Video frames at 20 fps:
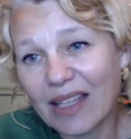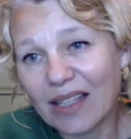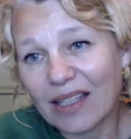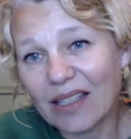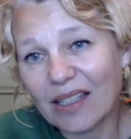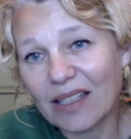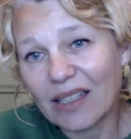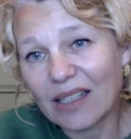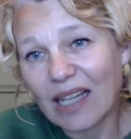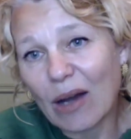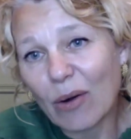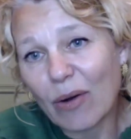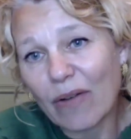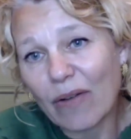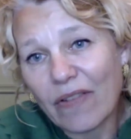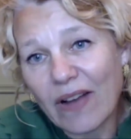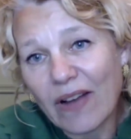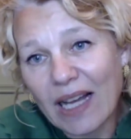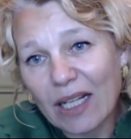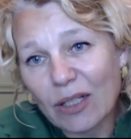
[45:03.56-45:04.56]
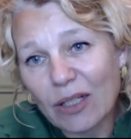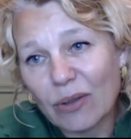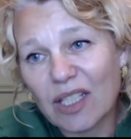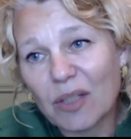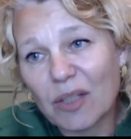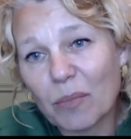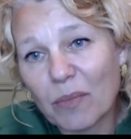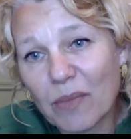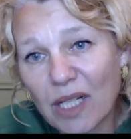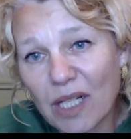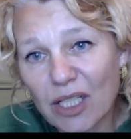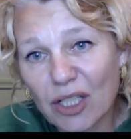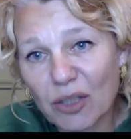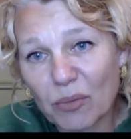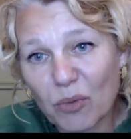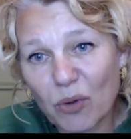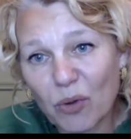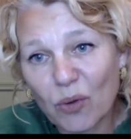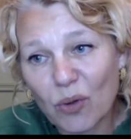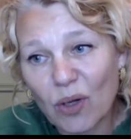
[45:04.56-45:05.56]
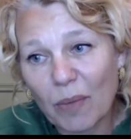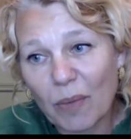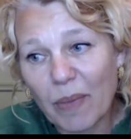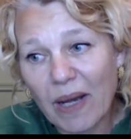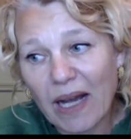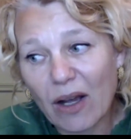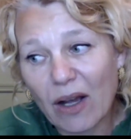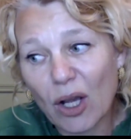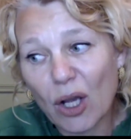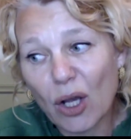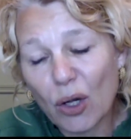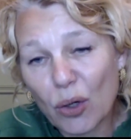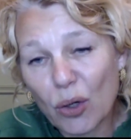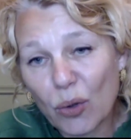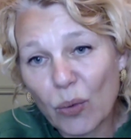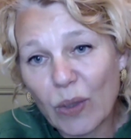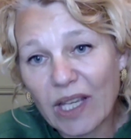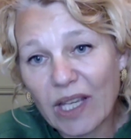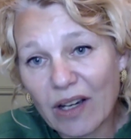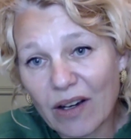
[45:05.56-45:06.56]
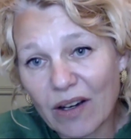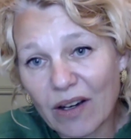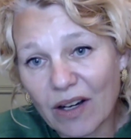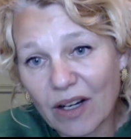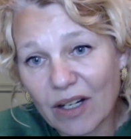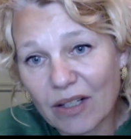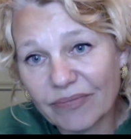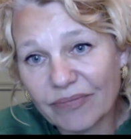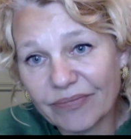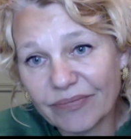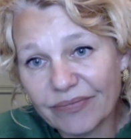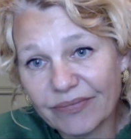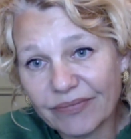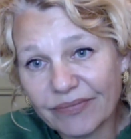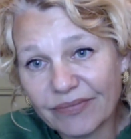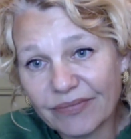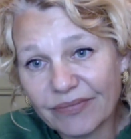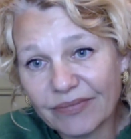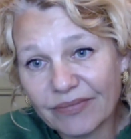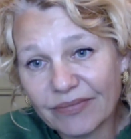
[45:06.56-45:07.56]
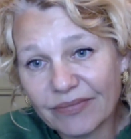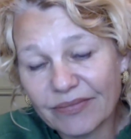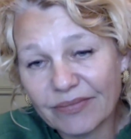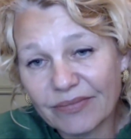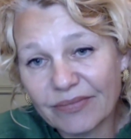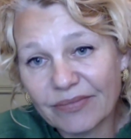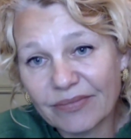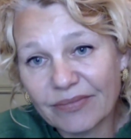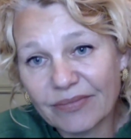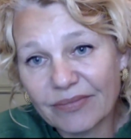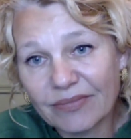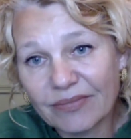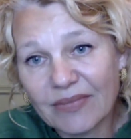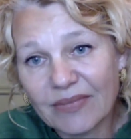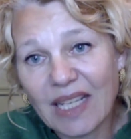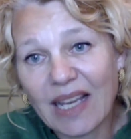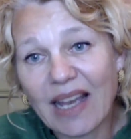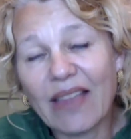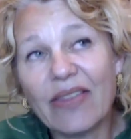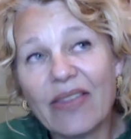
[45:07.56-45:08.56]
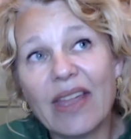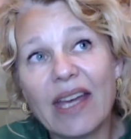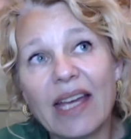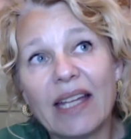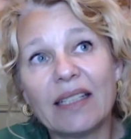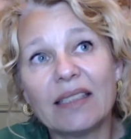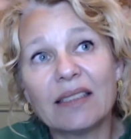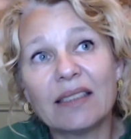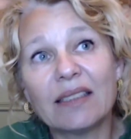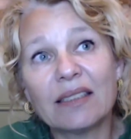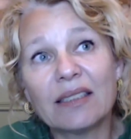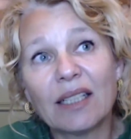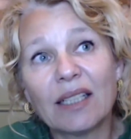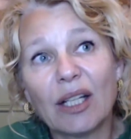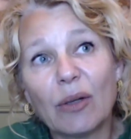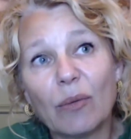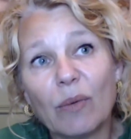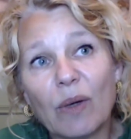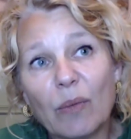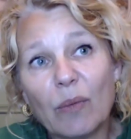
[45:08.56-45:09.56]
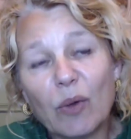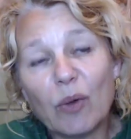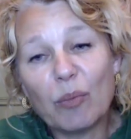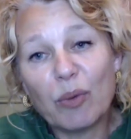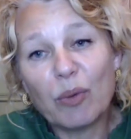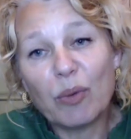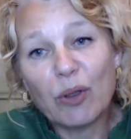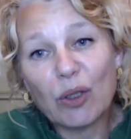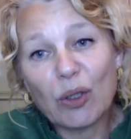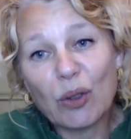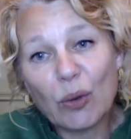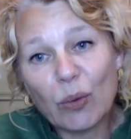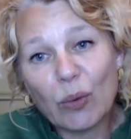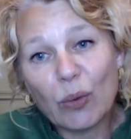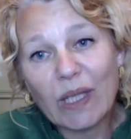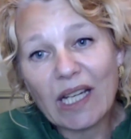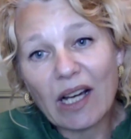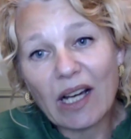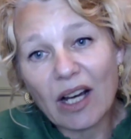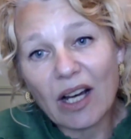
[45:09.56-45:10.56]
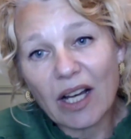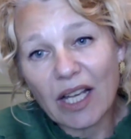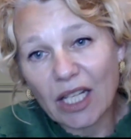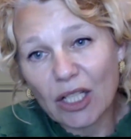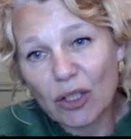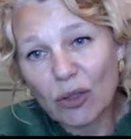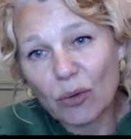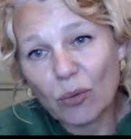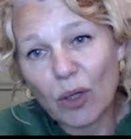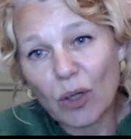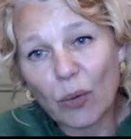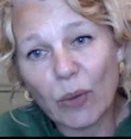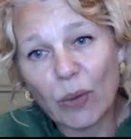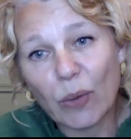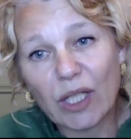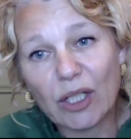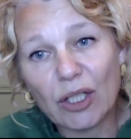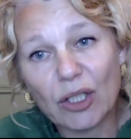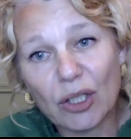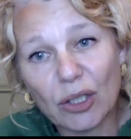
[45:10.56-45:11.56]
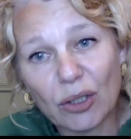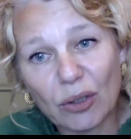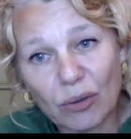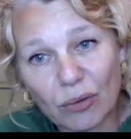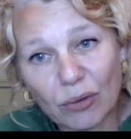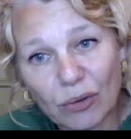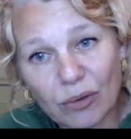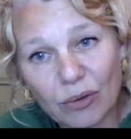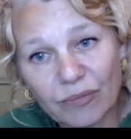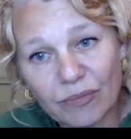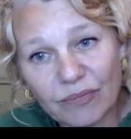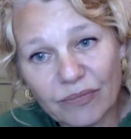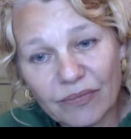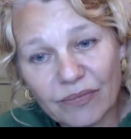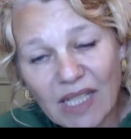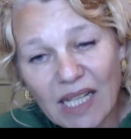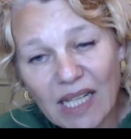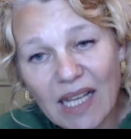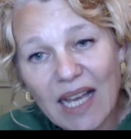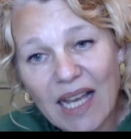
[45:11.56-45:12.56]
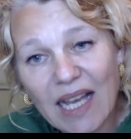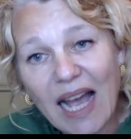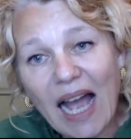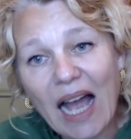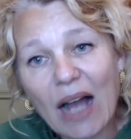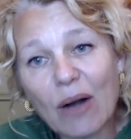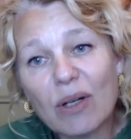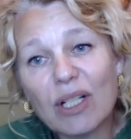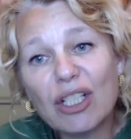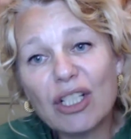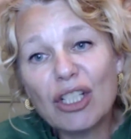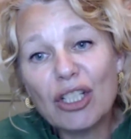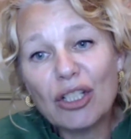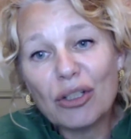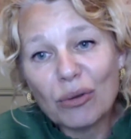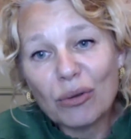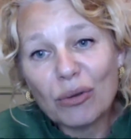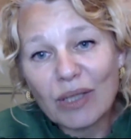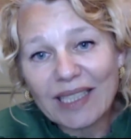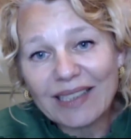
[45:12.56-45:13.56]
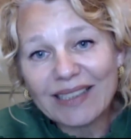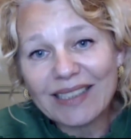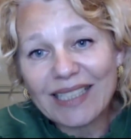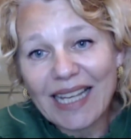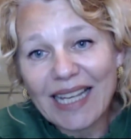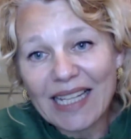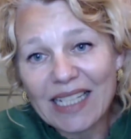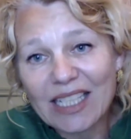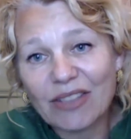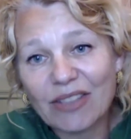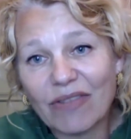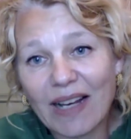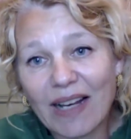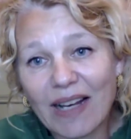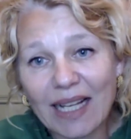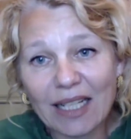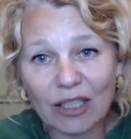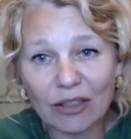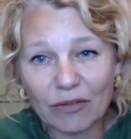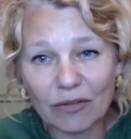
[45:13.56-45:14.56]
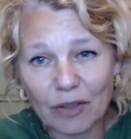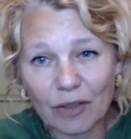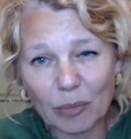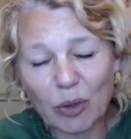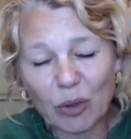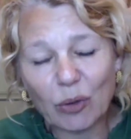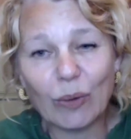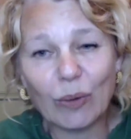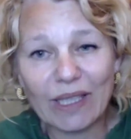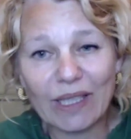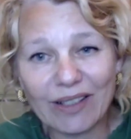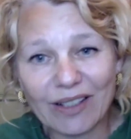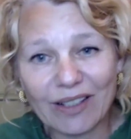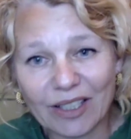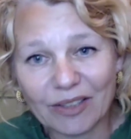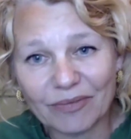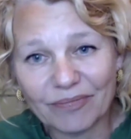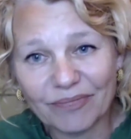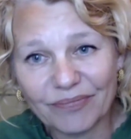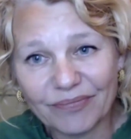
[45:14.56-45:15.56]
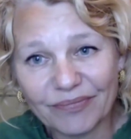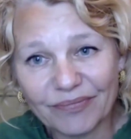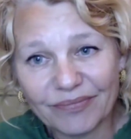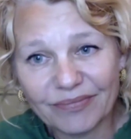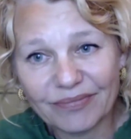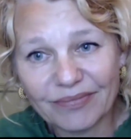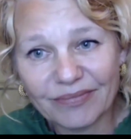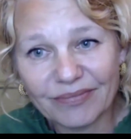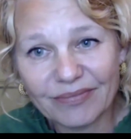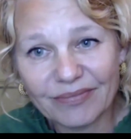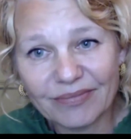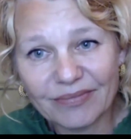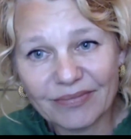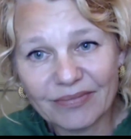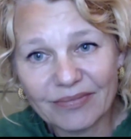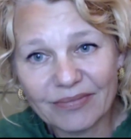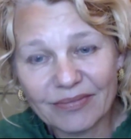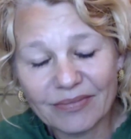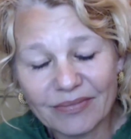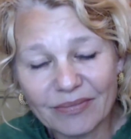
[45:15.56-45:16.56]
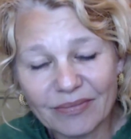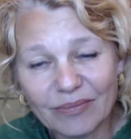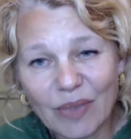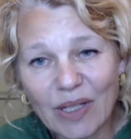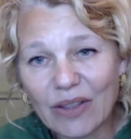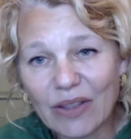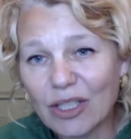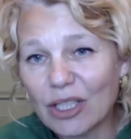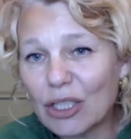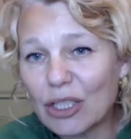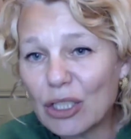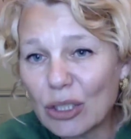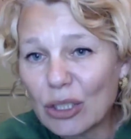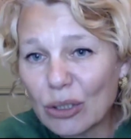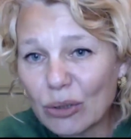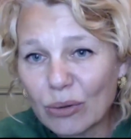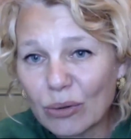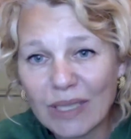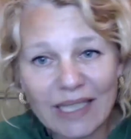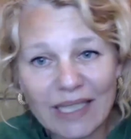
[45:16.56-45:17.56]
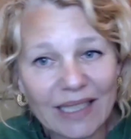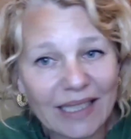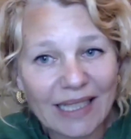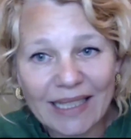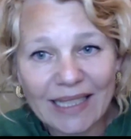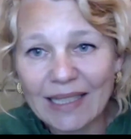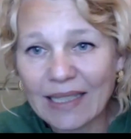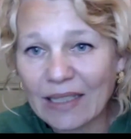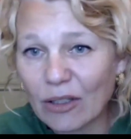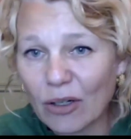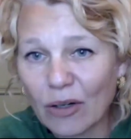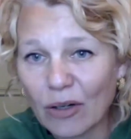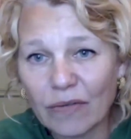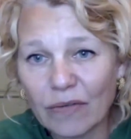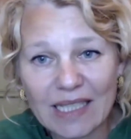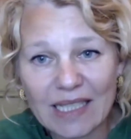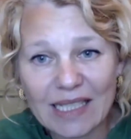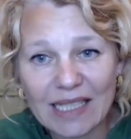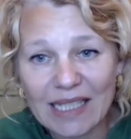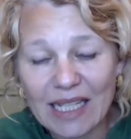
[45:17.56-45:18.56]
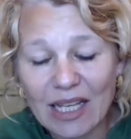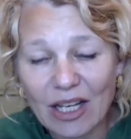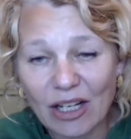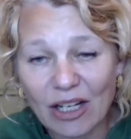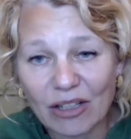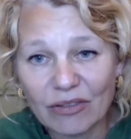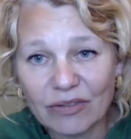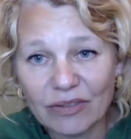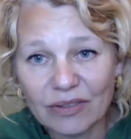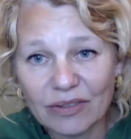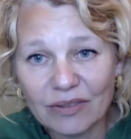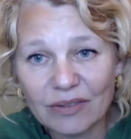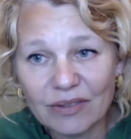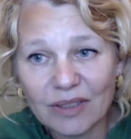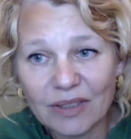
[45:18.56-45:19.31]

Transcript: think our value is much more about who we are. And then when we put who we are into what we do, our doing takes value from who we are. But the doing in and of itself